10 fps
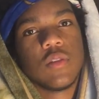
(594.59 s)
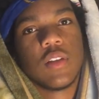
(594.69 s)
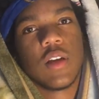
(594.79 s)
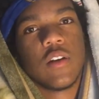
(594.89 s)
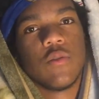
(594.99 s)

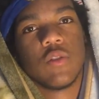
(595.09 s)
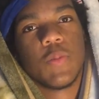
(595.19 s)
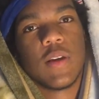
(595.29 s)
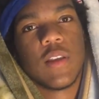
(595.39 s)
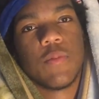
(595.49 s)
Like I do
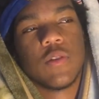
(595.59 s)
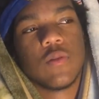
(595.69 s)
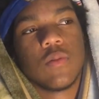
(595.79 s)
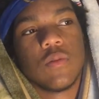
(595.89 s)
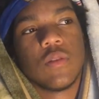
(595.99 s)
respect that
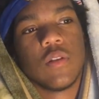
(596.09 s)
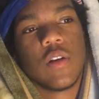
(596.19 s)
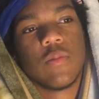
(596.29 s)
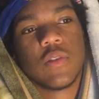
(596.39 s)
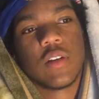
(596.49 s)
principal. Her
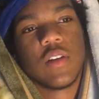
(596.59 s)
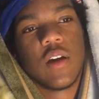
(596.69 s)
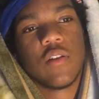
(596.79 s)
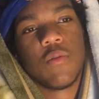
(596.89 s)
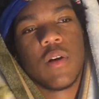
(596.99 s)
name was like
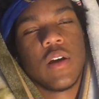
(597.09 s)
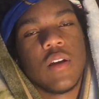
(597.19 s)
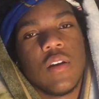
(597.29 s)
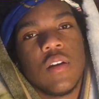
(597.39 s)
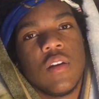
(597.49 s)
Dr. White.